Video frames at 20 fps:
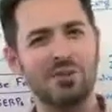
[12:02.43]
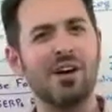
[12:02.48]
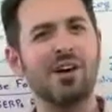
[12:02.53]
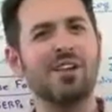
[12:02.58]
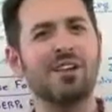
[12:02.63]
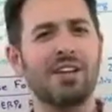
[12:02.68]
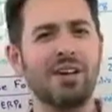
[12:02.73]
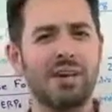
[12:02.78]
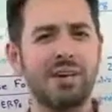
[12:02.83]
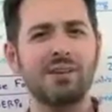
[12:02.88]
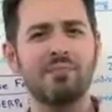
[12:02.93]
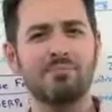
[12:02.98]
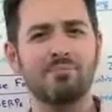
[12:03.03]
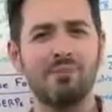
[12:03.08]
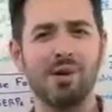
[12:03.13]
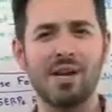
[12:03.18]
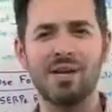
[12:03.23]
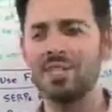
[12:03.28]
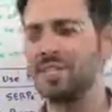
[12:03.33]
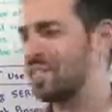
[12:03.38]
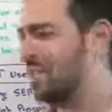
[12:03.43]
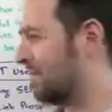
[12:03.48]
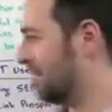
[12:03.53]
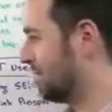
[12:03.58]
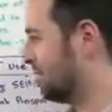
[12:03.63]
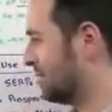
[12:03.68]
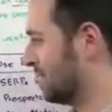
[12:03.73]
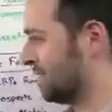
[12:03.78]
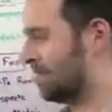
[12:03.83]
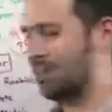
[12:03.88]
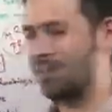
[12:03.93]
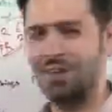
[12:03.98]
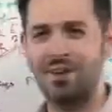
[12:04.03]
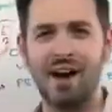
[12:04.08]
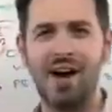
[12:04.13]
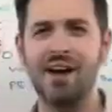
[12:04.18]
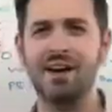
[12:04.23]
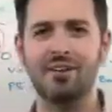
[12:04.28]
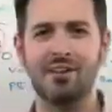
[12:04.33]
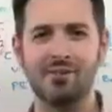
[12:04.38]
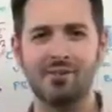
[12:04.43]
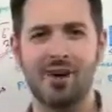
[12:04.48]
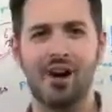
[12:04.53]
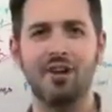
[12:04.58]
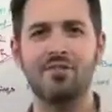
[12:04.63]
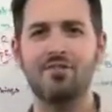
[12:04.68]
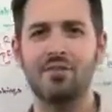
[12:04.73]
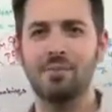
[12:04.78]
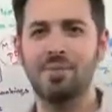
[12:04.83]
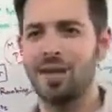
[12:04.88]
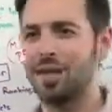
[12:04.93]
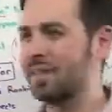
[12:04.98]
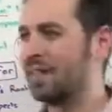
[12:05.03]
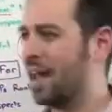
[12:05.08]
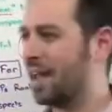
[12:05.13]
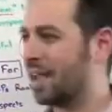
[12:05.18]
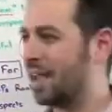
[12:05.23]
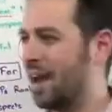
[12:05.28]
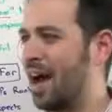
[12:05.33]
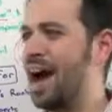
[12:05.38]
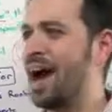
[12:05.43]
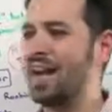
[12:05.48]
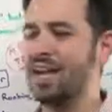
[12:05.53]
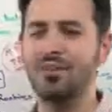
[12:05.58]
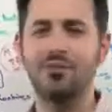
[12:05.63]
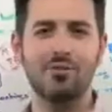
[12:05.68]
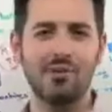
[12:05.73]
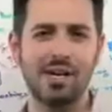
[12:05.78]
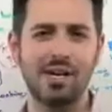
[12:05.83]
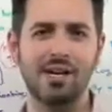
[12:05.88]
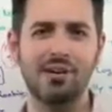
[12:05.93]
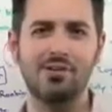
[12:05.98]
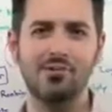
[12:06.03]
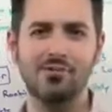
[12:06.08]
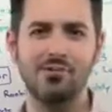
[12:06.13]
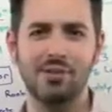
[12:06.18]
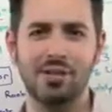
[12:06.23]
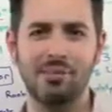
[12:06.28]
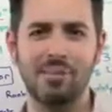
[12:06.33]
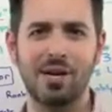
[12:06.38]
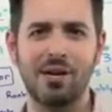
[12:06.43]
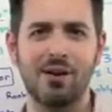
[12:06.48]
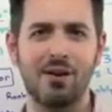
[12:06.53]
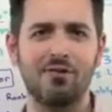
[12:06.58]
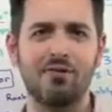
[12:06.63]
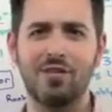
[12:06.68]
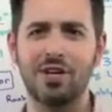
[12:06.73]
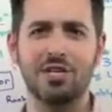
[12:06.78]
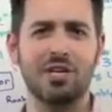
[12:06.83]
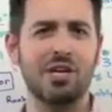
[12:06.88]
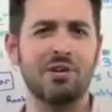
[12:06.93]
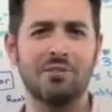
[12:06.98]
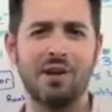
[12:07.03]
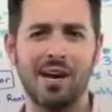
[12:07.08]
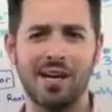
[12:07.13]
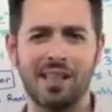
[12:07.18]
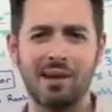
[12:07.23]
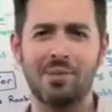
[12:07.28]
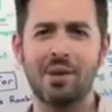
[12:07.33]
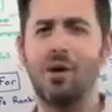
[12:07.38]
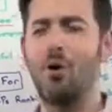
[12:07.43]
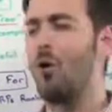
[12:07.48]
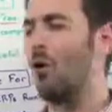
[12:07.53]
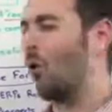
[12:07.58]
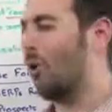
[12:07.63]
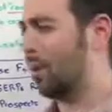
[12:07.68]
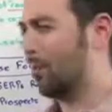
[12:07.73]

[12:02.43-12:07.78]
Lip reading: We're luckily Bryn didn't use it, or I don't know, God forbid, like I had created Google, it'd be called Fishkin Rank. That'd be